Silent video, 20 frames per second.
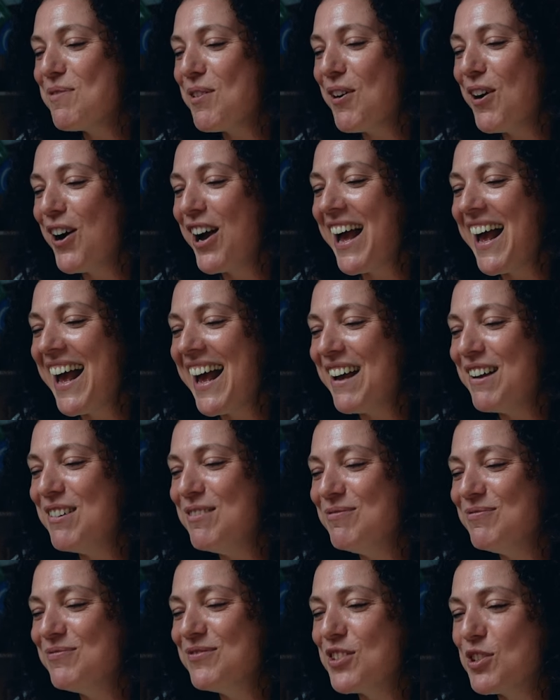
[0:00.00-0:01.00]
but
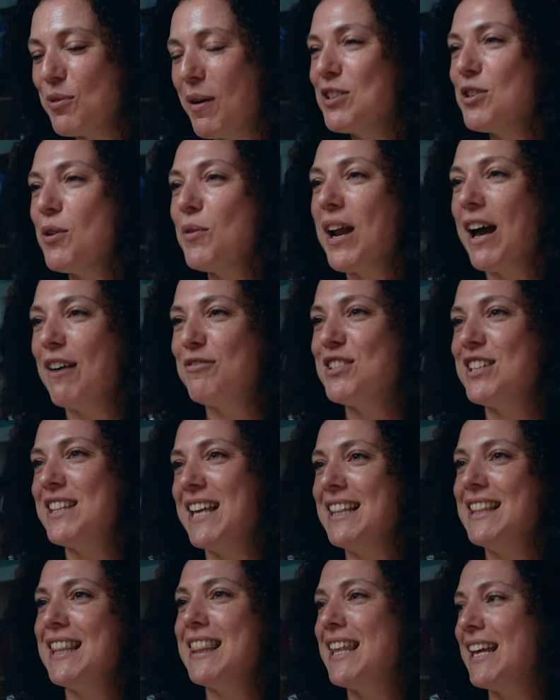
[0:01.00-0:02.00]
um, so I don't have to
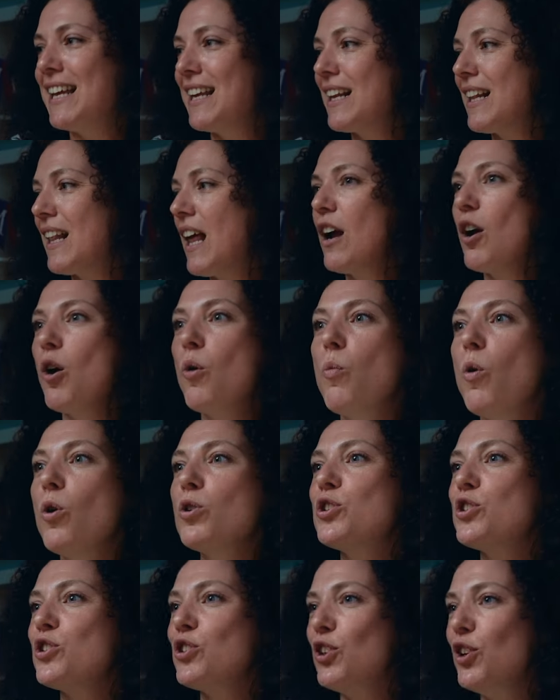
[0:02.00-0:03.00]
then think like, oh,
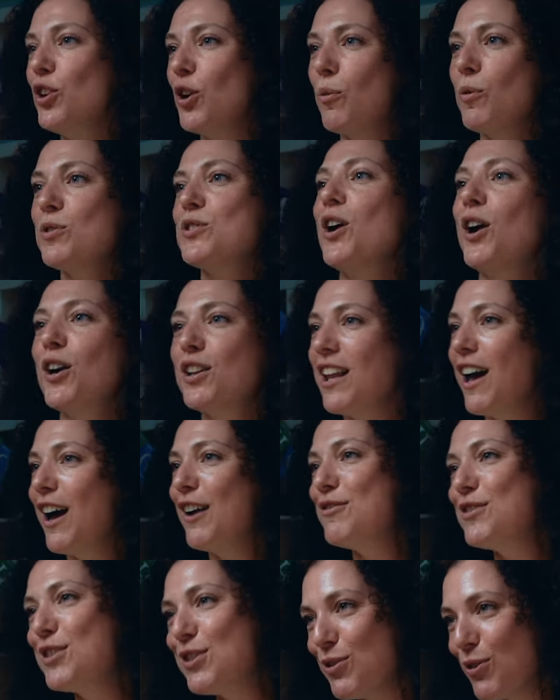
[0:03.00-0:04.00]
what's, you know, what's her
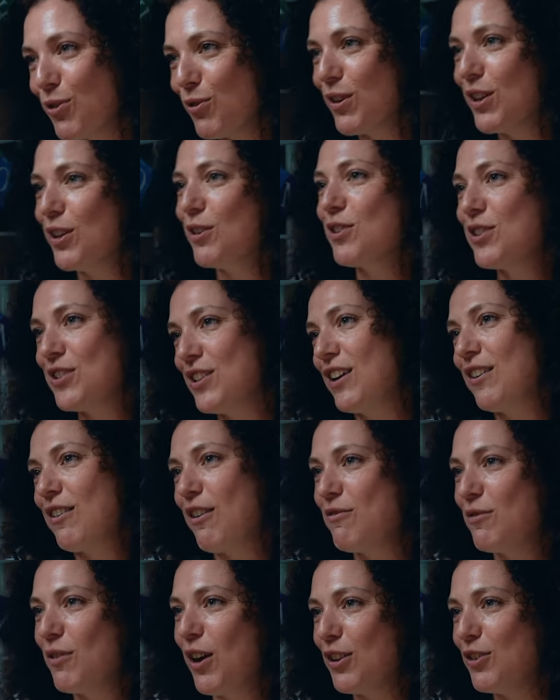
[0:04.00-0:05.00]
life story? No, because I,
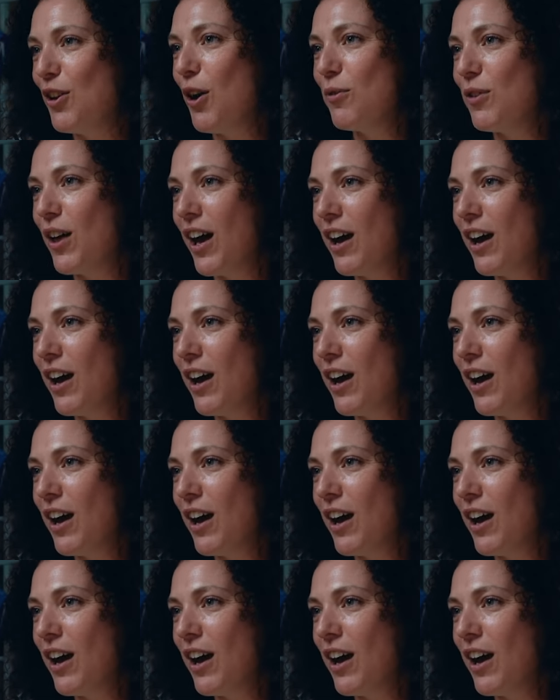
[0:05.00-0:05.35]
I know